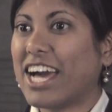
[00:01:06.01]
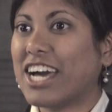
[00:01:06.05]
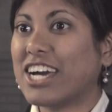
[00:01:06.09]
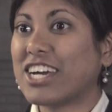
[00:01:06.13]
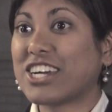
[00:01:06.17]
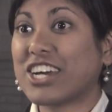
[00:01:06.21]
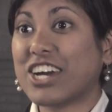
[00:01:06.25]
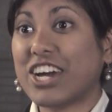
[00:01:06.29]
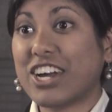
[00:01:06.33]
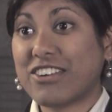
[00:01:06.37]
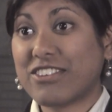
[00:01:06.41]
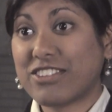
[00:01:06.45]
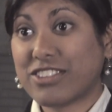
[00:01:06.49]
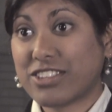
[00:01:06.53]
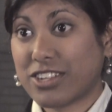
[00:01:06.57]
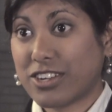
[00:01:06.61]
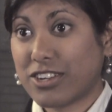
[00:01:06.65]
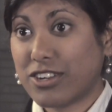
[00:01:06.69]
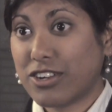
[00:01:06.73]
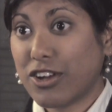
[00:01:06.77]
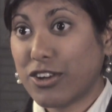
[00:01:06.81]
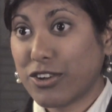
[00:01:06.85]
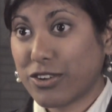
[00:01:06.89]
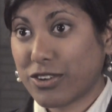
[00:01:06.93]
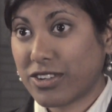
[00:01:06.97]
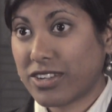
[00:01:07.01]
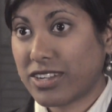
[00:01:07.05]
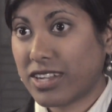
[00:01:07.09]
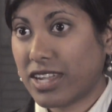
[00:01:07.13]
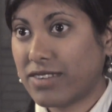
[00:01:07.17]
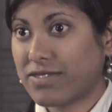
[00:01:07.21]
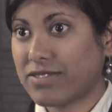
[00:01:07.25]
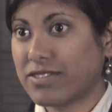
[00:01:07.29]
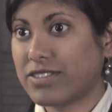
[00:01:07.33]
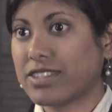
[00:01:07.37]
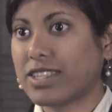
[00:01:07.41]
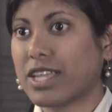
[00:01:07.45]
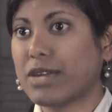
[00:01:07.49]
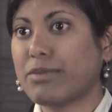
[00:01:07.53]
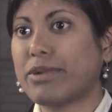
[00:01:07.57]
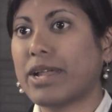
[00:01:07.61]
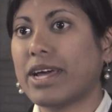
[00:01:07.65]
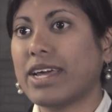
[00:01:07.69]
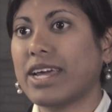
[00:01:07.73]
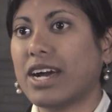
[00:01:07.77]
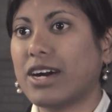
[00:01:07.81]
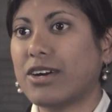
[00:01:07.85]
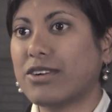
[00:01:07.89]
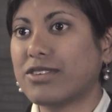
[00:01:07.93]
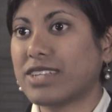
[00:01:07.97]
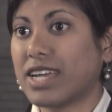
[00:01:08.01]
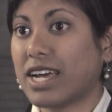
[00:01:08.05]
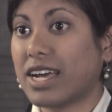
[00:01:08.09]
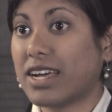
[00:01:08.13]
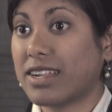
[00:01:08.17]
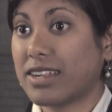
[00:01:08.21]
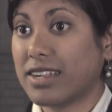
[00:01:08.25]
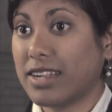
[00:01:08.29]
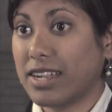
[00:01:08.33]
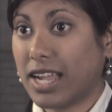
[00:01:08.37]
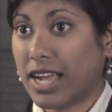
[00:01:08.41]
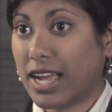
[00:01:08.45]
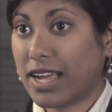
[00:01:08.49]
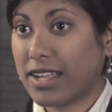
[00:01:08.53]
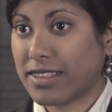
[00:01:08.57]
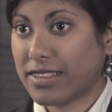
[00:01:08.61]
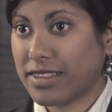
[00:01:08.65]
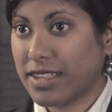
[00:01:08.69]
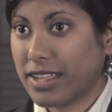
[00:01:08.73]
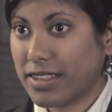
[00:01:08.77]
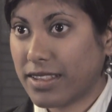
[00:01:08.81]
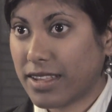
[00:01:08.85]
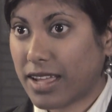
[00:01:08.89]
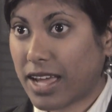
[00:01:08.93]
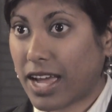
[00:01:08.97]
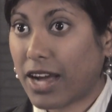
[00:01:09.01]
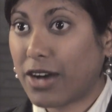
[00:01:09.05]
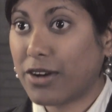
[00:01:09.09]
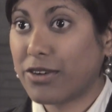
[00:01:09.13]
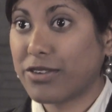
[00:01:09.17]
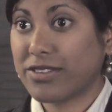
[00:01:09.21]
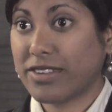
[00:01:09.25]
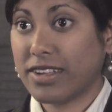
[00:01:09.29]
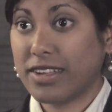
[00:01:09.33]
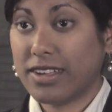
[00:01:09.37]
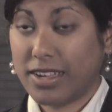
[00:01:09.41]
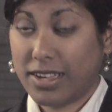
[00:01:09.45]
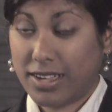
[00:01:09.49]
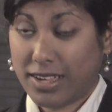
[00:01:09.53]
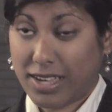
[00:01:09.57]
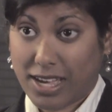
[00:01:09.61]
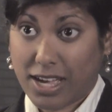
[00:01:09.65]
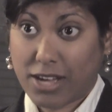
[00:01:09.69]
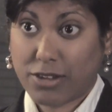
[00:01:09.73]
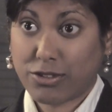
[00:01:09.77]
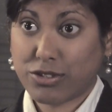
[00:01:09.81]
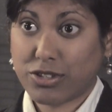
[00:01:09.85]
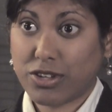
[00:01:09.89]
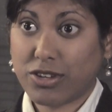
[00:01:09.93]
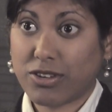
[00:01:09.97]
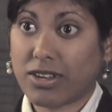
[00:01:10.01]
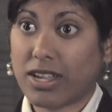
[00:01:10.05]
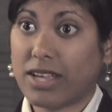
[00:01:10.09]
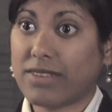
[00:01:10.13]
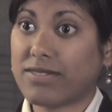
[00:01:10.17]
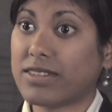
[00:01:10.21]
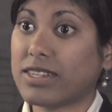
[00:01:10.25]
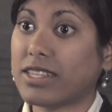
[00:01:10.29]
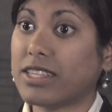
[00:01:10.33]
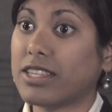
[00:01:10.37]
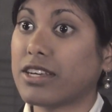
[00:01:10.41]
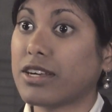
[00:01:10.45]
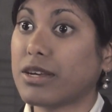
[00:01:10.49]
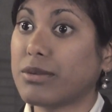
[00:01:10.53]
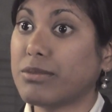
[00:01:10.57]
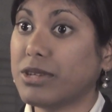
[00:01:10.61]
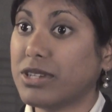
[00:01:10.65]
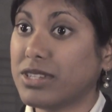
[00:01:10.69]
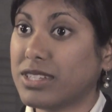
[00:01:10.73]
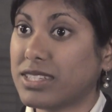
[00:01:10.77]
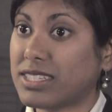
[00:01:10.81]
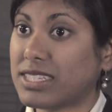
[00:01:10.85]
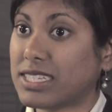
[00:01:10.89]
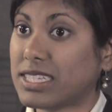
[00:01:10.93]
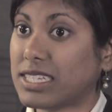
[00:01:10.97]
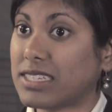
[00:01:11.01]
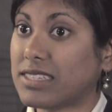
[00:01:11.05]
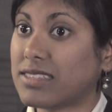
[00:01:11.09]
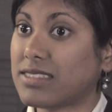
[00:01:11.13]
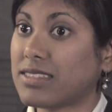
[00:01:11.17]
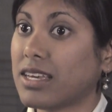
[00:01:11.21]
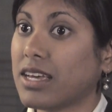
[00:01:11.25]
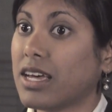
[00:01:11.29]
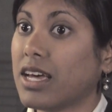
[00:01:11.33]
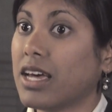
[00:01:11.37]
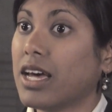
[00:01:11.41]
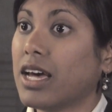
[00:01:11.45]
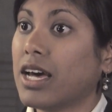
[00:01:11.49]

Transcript: occur at the local level, they play out in the household level in the communities.